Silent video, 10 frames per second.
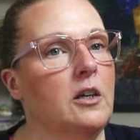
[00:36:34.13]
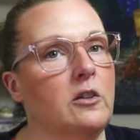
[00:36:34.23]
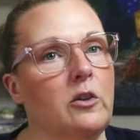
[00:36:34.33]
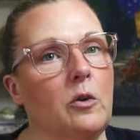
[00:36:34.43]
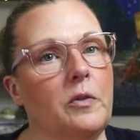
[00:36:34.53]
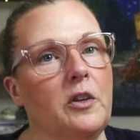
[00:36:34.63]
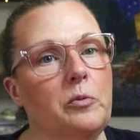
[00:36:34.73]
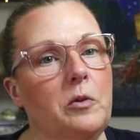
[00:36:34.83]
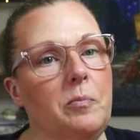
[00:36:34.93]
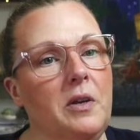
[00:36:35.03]
So
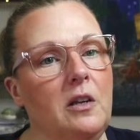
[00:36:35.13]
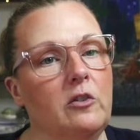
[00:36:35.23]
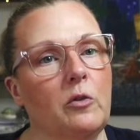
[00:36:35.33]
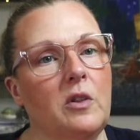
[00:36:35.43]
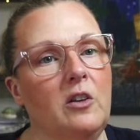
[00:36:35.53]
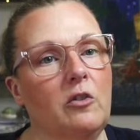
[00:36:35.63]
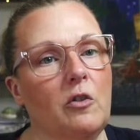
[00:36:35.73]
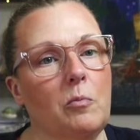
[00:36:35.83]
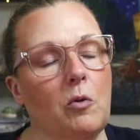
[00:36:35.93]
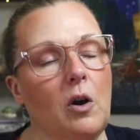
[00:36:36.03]
this would be, so these are
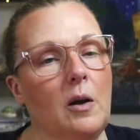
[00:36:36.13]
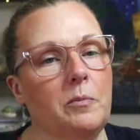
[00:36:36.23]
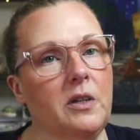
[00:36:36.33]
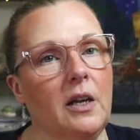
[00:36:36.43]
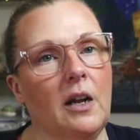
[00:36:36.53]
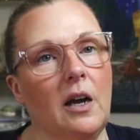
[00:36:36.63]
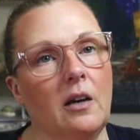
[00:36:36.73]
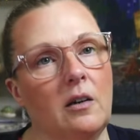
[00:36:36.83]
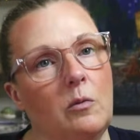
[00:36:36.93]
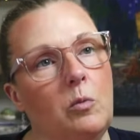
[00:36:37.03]
the prompts, and
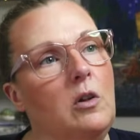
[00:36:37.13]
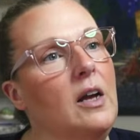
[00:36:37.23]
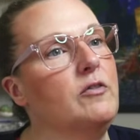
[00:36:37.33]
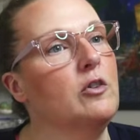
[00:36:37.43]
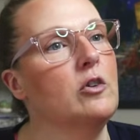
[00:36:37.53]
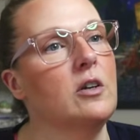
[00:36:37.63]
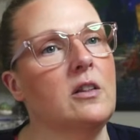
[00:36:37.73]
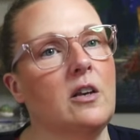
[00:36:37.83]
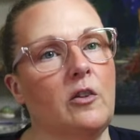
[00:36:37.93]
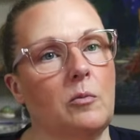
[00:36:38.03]
we'll have to look at
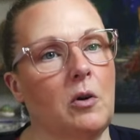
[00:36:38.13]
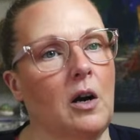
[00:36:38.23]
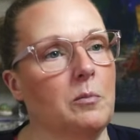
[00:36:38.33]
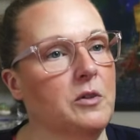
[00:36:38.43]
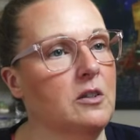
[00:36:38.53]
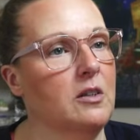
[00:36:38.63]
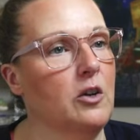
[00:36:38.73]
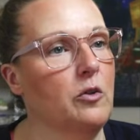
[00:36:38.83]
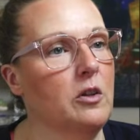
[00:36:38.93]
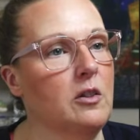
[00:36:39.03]
the other prompts because I
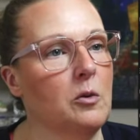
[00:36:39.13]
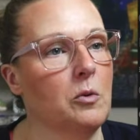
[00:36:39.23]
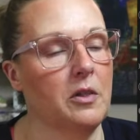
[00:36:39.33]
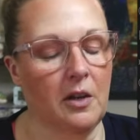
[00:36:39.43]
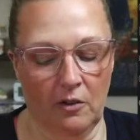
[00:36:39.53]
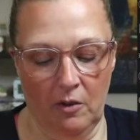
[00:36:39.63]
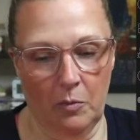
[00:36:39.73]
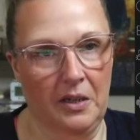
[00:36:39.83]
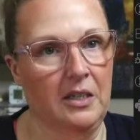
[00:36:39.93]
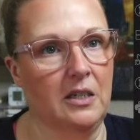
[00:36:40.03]
know that there were things that
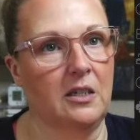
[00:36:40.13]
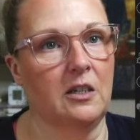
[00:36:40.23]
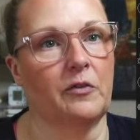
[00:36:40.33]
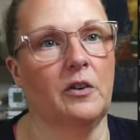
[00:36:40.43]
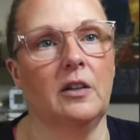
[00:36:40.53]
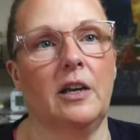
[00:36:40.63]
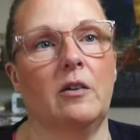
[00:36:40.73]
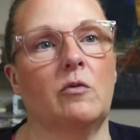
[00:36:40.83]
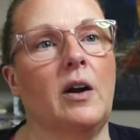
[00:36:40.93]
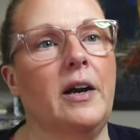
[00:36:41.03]
we did
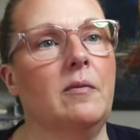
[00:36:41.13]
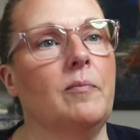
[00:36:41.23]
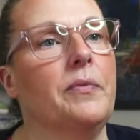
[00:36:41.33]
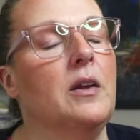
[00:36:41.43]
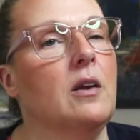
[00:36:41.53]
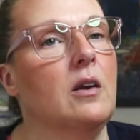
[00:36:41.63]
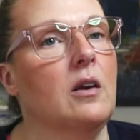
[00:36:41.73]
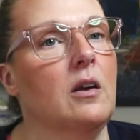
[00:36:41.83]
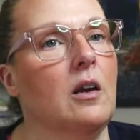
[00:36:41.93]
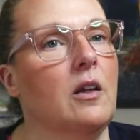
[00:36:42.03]
differently, right?
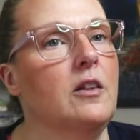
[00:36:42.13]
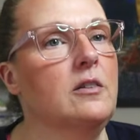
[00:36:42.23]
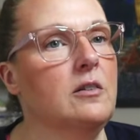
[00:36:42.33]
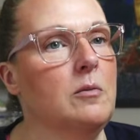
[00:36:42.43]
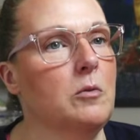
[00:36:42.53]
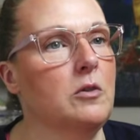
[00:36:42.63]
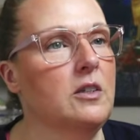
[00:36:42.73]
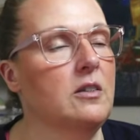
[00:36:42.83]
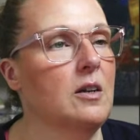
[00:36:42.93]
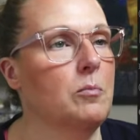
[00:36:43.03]
This is a
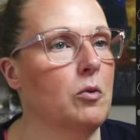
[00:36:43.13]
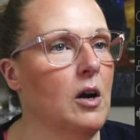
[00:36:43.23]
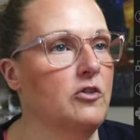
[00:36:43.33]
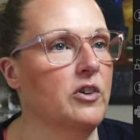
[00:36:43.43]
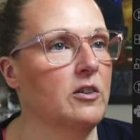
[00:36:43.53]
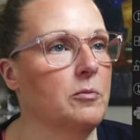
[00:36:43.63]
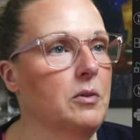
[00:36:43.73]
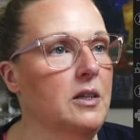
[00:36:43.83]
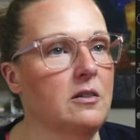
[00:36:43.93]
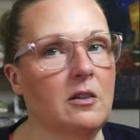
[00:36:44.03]
multi-step project.
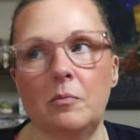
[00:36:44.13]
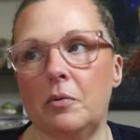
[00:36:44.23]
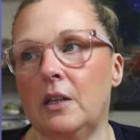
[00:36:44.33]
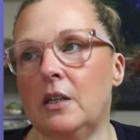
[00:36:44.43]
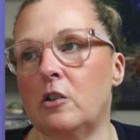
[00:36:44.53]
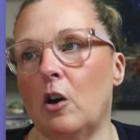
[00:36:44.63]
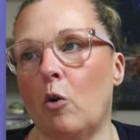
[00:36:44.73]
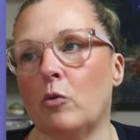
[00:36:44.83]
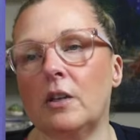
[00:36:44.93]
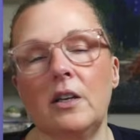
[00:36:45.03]
Please complete
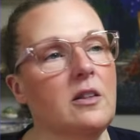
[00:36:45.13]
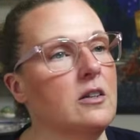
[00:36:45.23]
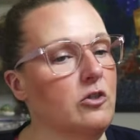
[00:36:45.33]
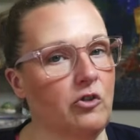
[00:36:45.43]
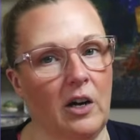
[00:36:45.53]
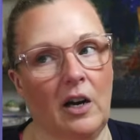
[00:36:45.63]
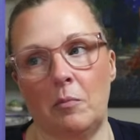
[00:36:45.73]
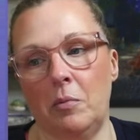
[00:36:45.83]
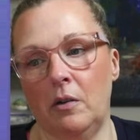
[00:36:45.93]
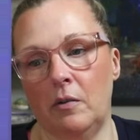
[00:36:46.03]
only this job.